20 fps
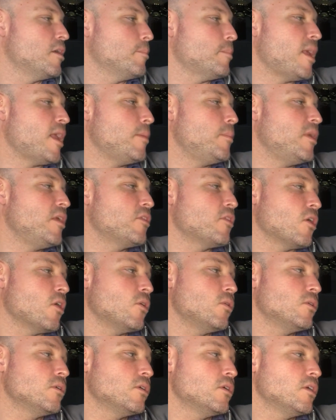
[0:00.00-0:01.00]
Maybe,
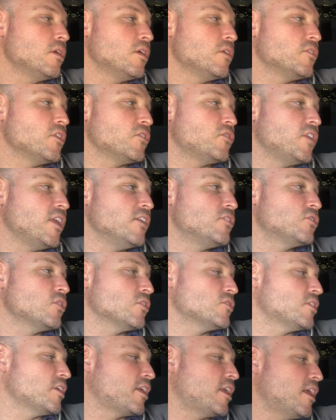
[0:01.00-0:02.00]
though, the
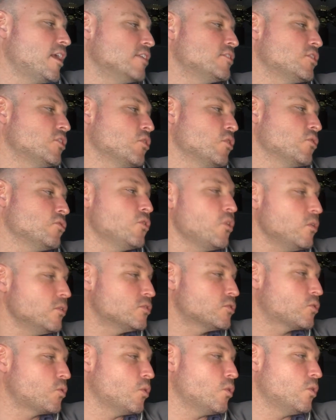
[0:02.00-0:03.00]
teachers and kids in her new
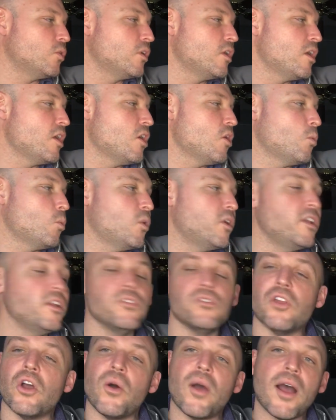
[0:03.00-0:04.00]
school
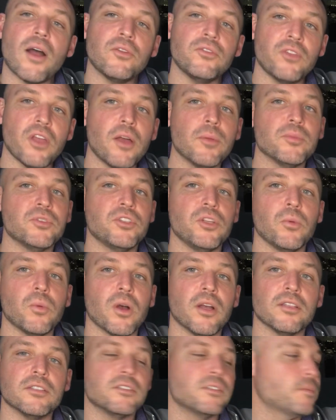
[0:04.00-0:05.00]
wouldn't know how dumb she
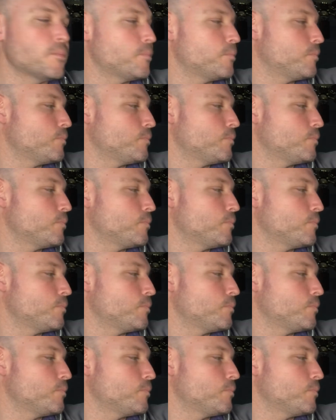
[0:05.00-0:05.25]
was.